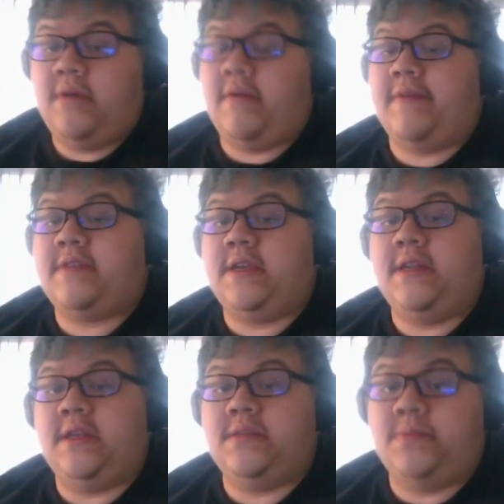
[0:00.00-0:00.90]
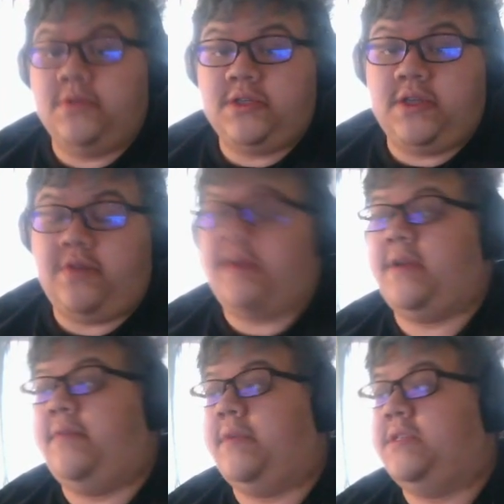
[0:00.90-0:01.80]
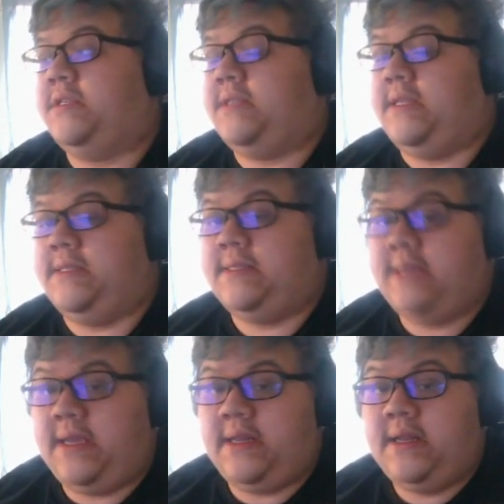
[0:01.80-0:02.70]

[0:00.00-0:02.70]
Rough Skin is bullshit. Dragon Rush is insane.